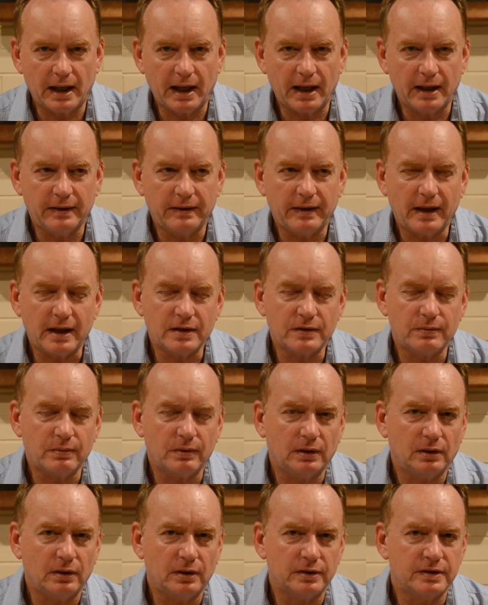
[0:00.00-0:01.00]
that's where
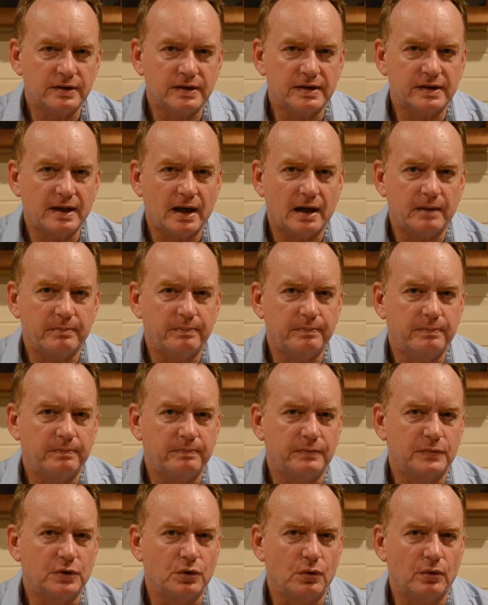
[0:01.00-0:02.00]
I'd like to start
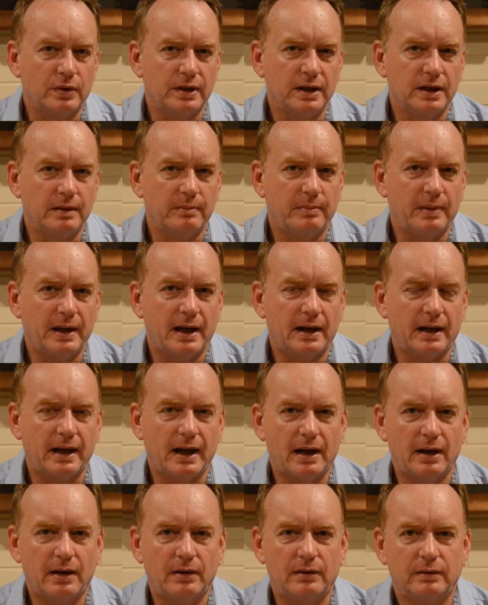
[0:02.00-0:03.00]
talking about
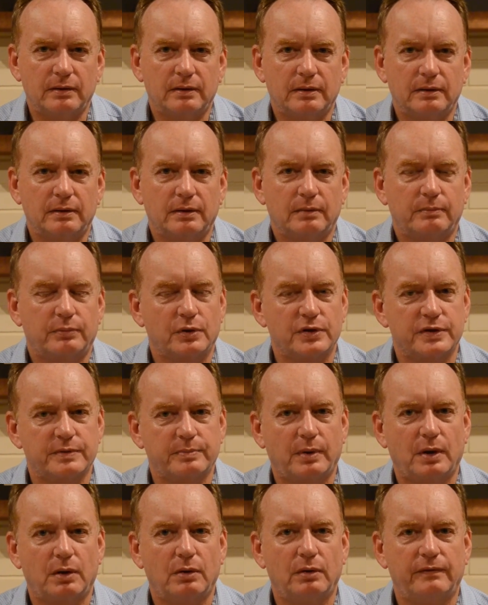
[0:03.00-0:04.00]
how
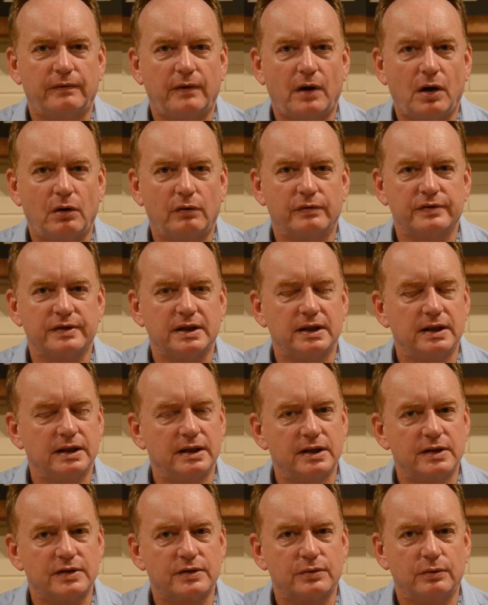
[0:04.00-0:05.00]
Prospero evolves, and he
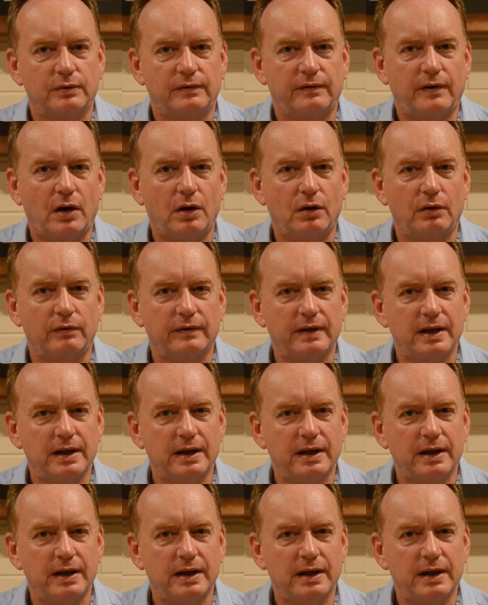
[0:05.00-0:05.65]
needs to evolve.